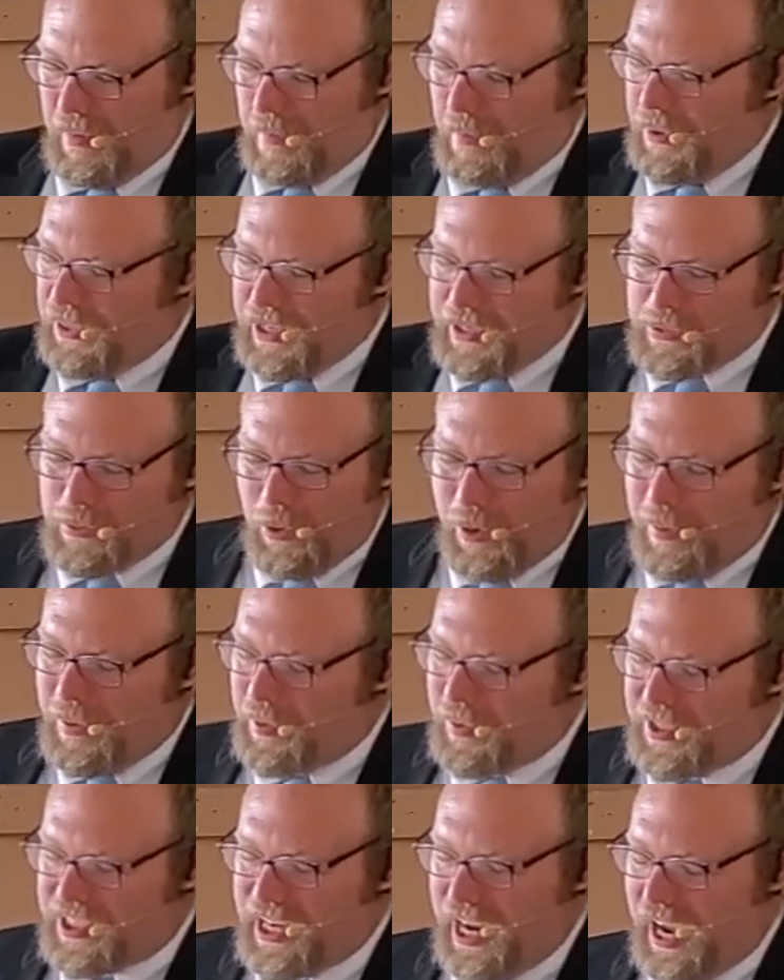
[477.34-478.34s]
But this woman
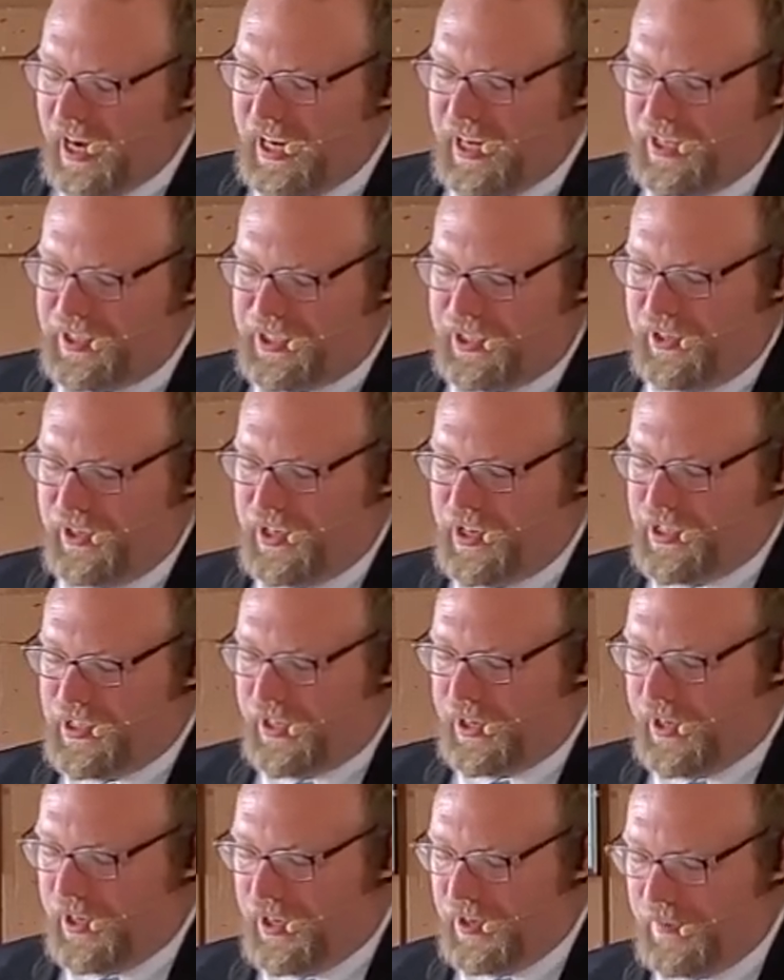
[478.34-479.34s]
was not easily
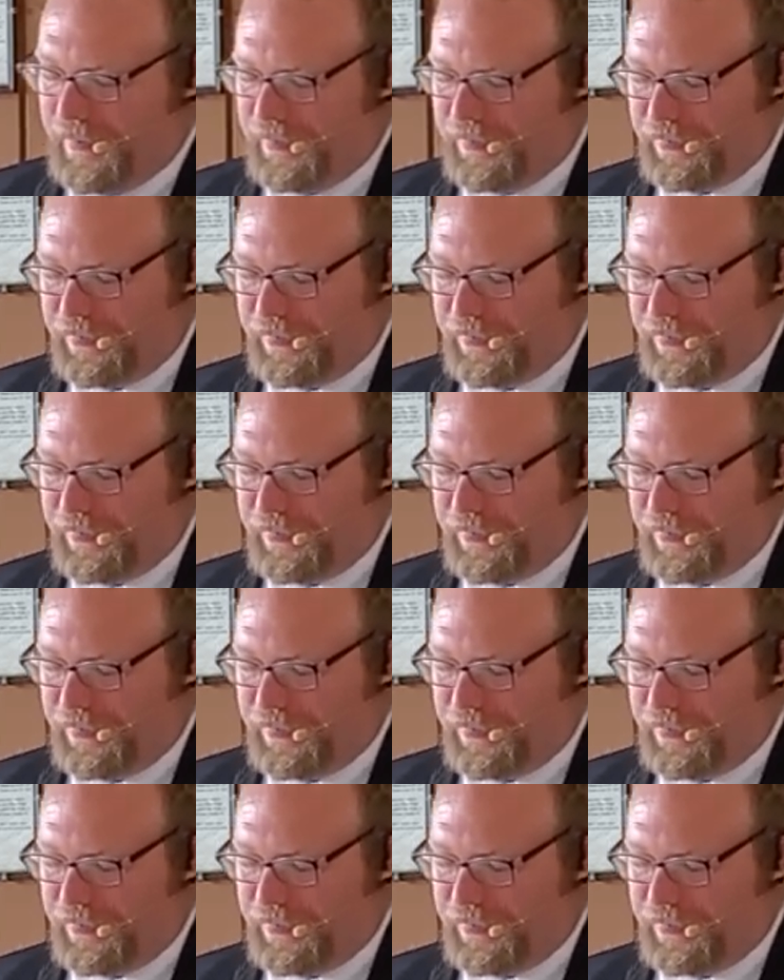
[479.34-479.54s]
deterred.